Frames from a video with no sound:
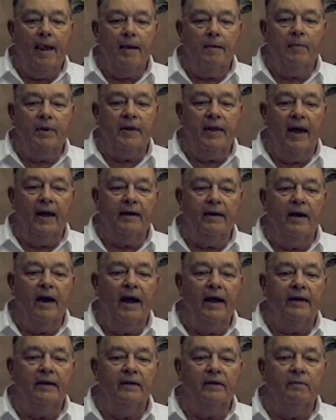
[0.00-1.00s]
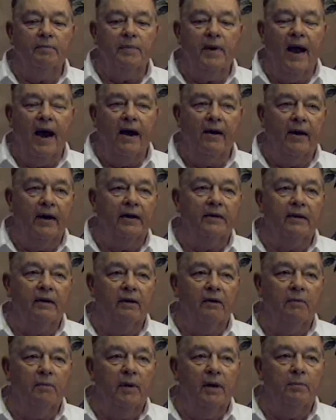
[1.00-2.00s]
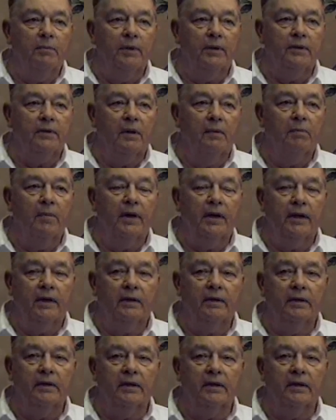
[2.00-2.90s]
But that night in the barracks, I remember somebody